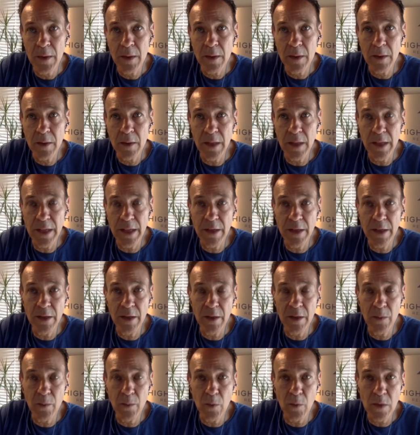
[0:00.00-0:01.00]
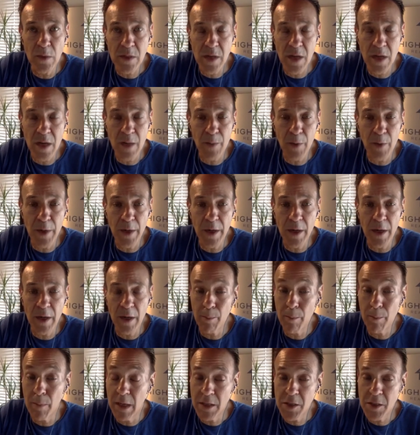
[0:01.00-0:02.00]
Clayton was operating on a
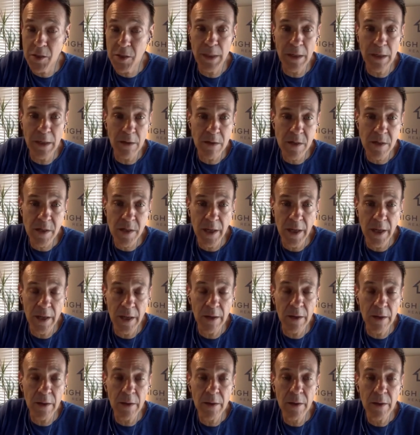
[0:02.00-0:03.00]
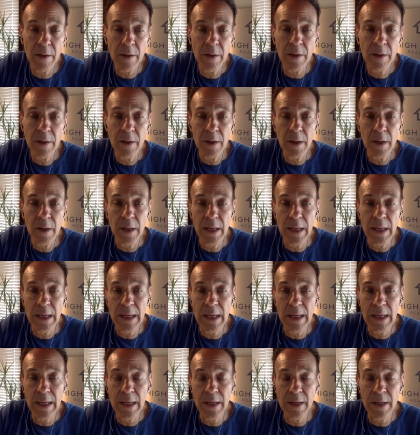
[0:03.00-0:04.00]
much bigger scale.
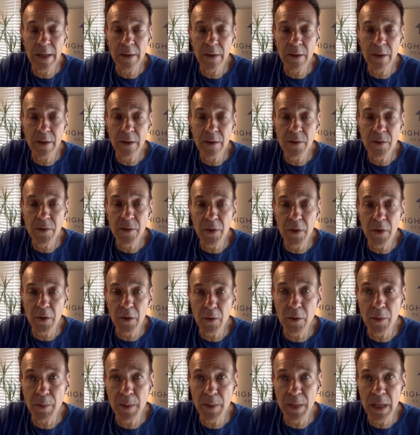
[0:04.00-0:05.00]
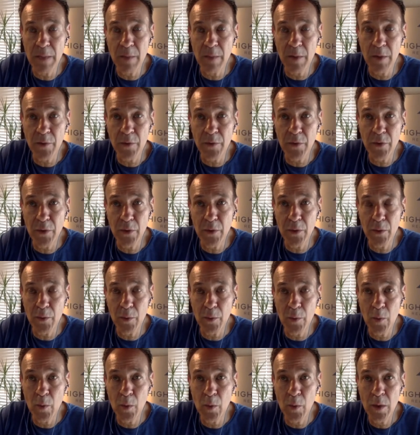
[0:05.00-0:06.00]
And so be able
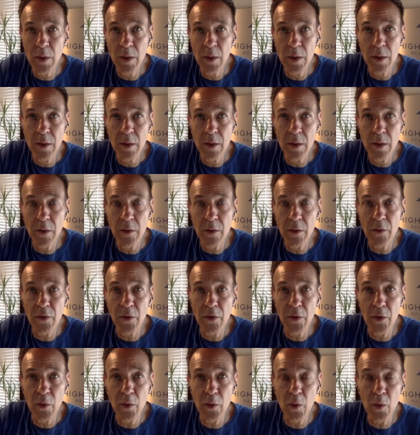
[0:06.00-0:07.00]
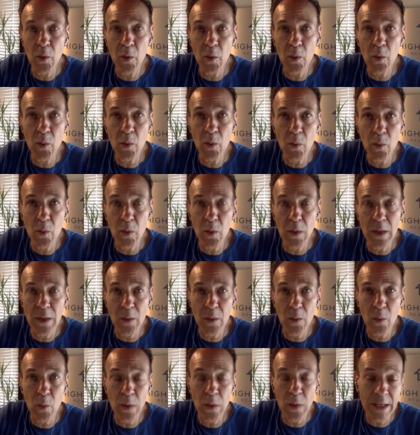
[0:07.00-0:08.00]
to do
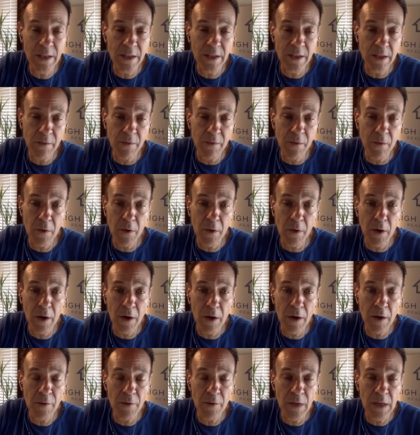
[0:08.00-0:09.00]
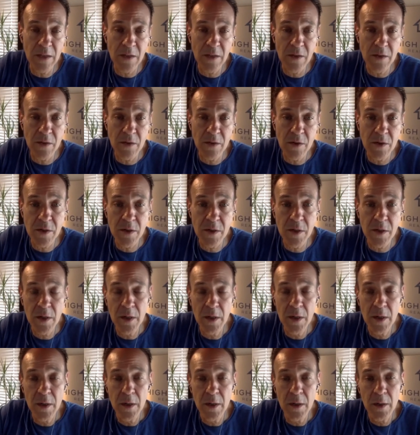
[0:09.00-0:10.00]
what we did for our investors,
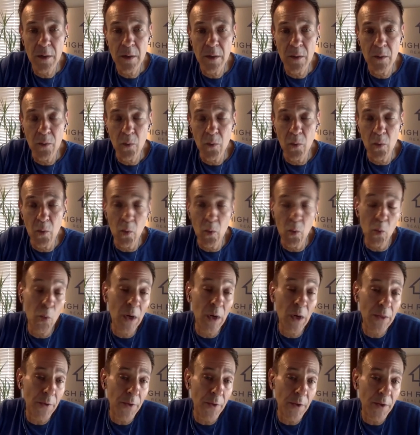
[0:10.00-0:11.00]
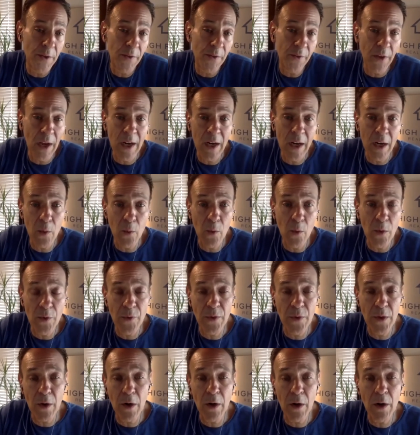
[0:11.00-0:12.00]
whether the desire
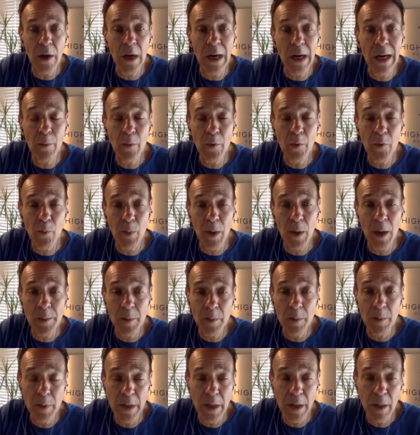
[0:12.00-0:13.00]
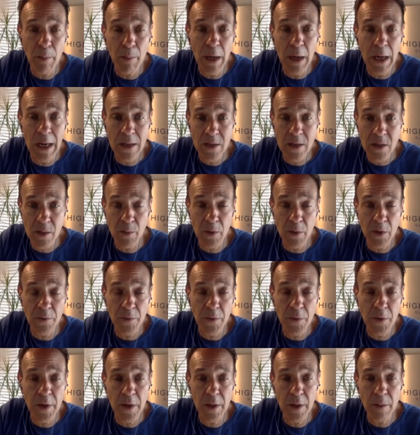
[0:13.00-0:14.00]
was there or not, was probably impossible
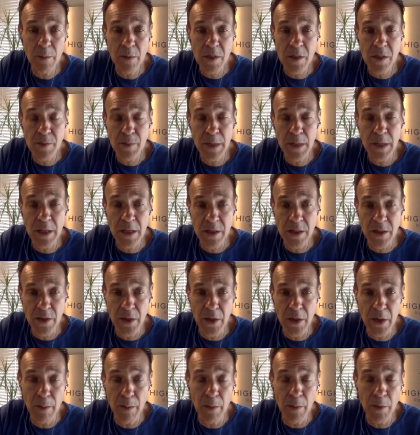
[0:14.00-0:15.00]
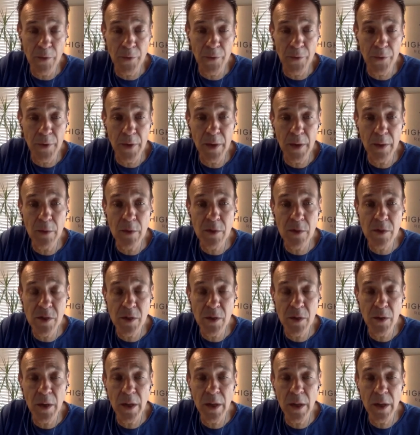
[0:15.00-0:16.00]
for him just because of the numbers that he was
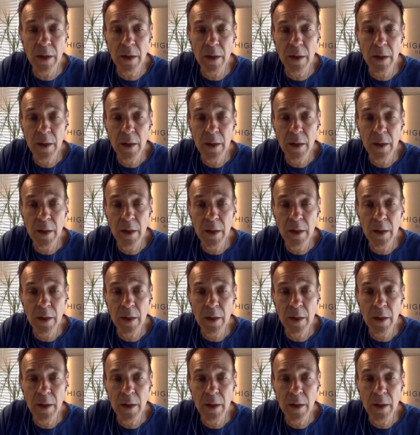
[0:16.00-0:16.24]
doing.